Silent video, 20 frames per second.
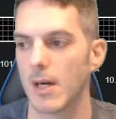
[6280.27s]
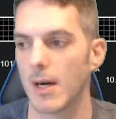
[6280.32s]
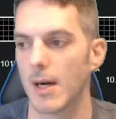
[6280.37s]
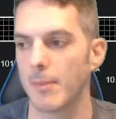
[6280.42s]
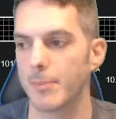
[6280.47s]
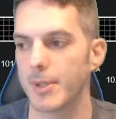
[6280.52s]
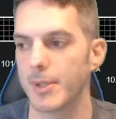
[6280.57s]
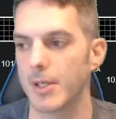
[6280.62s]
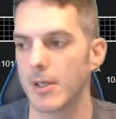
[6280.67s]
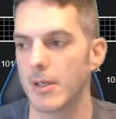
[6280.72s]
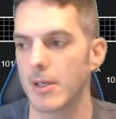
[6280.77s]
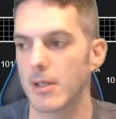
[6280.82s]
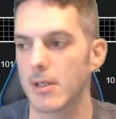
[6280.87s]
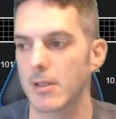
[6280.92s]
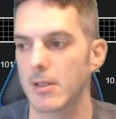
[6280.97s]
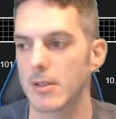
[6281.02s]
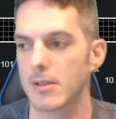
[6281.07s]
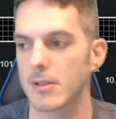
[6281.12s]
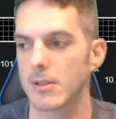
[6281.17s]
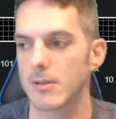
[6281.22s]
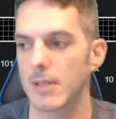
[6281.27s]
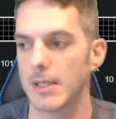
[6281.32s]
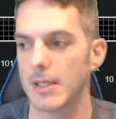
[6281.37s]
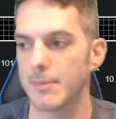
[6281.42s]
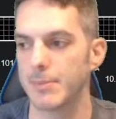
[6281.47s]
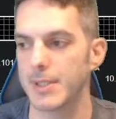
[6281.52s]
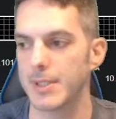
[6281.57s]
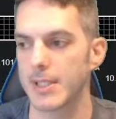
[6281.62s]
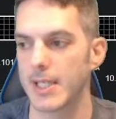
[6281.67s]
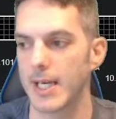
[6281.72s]
peer and
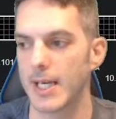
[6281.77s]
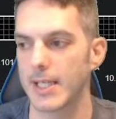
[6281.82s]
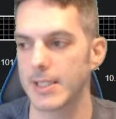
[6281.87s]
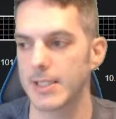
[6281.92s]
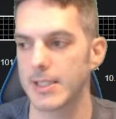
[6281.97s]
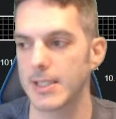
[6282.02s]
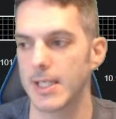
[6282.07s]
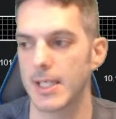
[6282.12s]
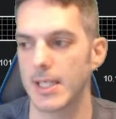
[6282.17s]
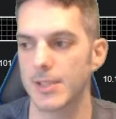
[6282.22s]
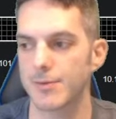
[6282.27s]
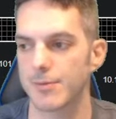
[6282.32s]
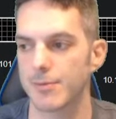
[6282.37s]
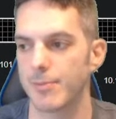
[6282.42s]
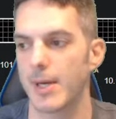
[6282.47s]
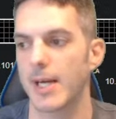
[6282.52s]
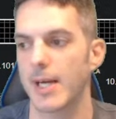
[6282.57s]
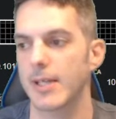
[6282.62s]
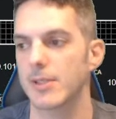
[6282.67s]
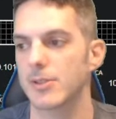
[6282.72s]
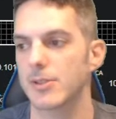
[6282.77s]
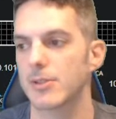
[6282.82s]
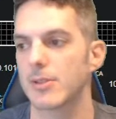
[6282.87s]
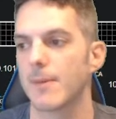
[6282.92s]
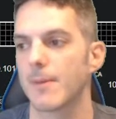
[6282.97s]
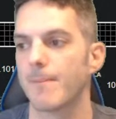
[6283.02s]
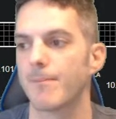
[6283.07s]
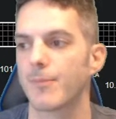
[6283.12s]
PKTS for packets.